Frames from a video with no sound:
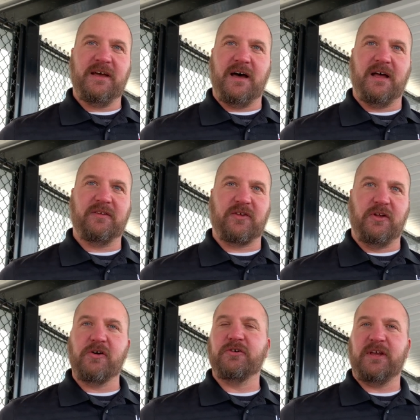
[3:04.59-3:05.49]
Uh, so
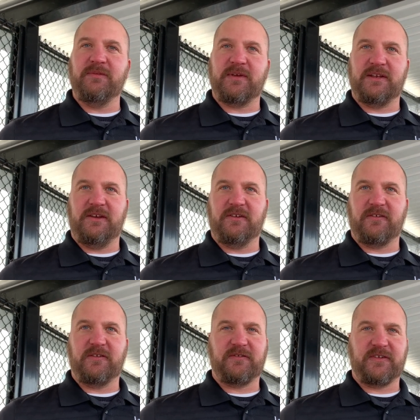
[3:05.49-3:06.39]
local teams get to use
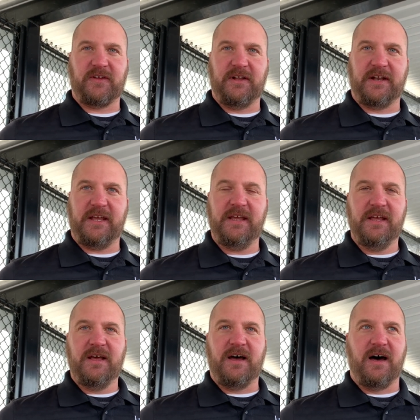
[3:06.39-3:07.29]
this facility
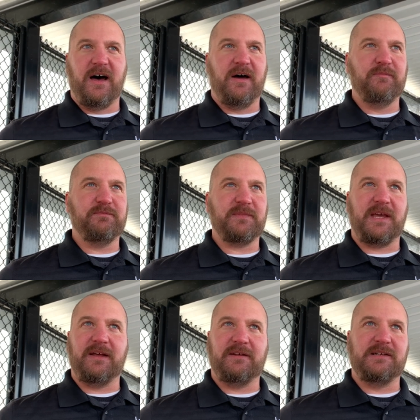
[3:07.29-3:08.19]
um,
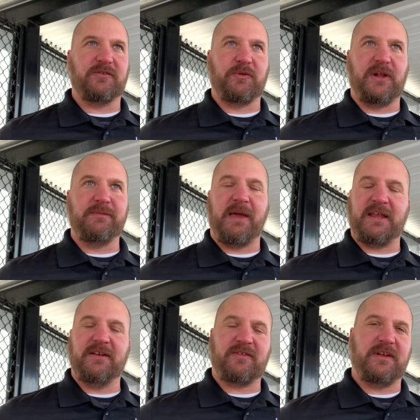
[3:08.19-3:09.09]
and just really
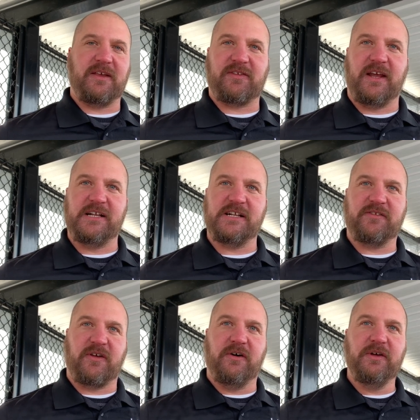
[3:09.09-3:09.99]
making this a destination.
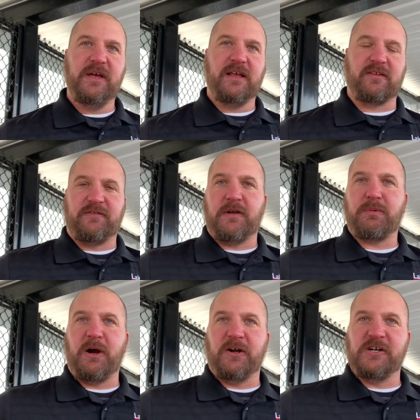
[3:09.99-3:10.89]
So it's a fun
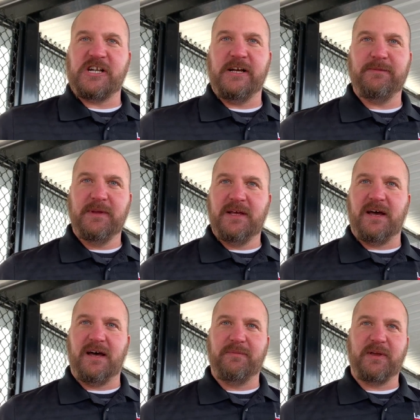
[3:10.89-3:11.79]
partnership
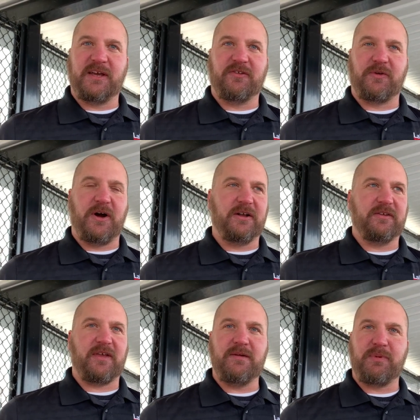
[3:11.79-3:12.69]
uh, because we're on the
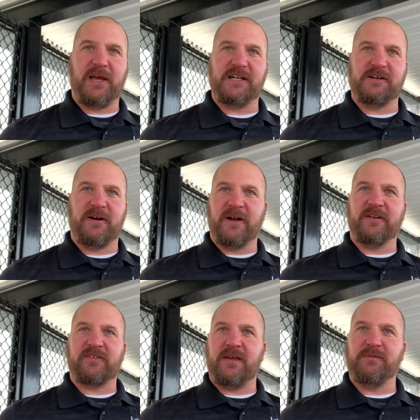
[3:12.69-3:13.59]
same page and we're on
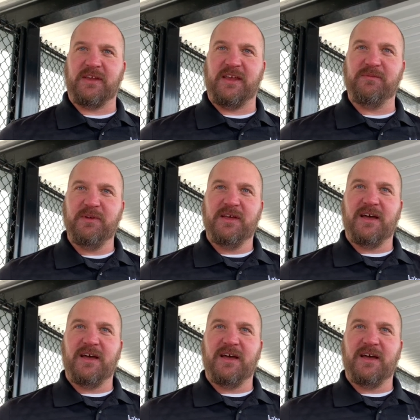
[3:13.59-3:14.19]
the same team.